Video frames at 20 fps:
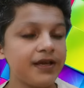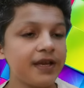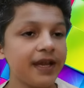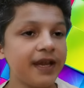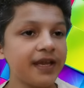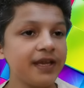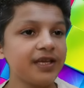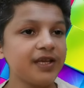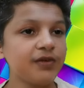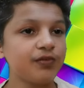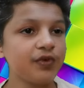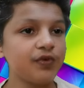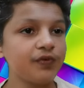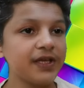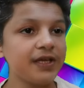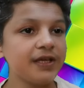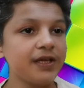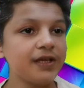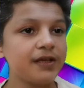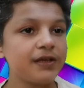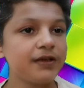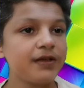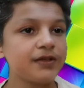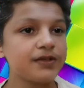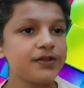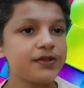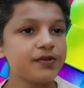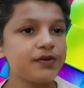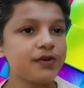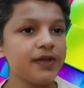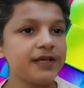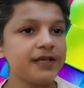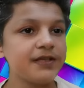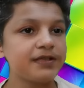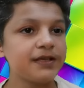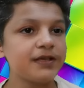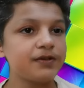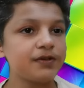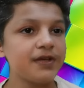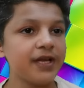any movie too
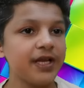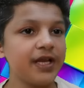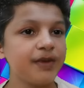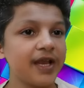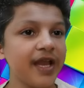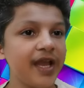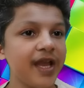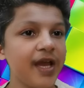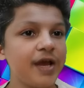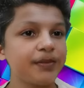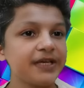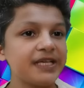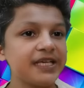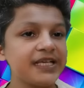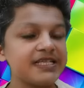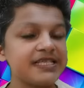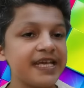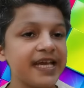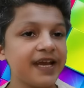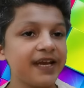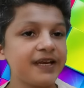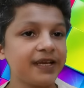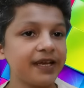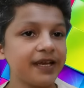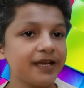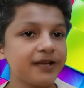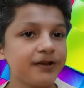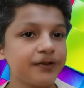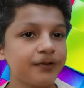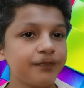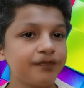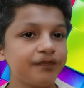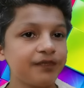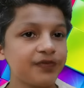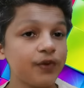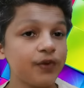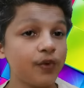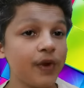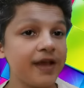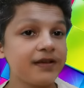lazy to name a comedic sidekick
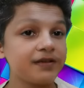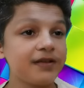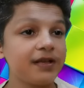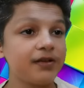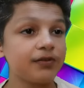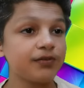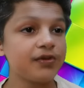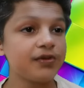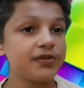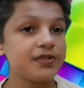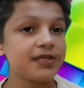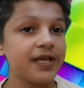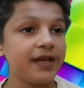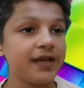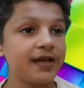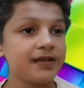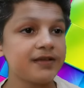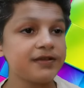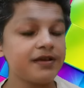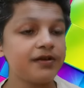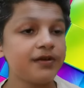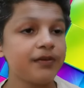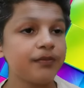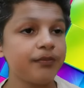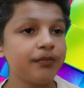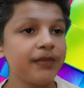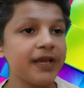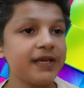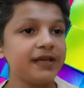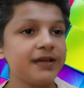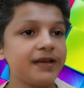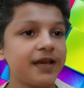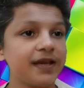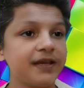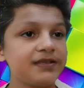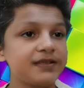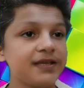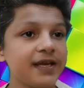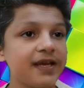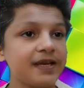who has almost as many
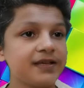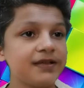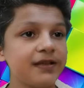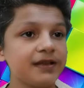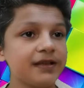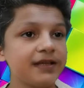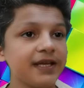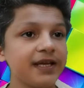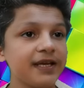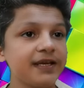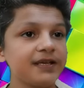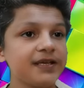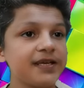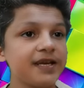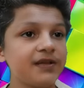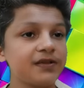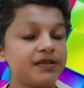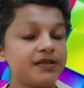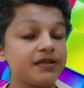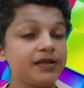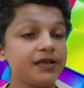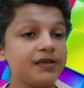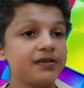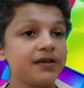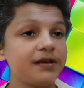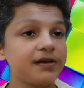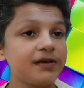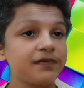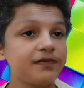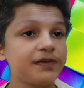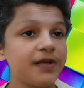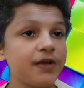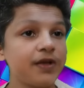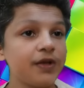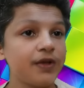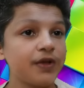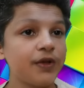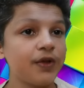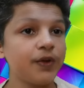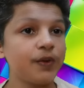lines as the lead that deserves
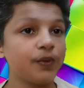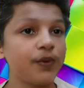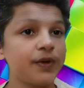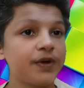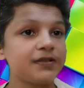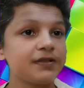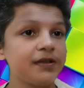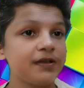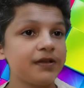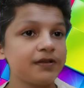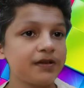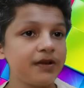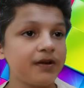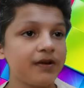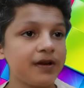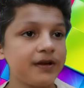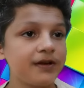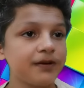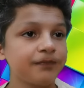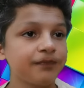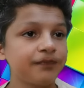Universal's scorn.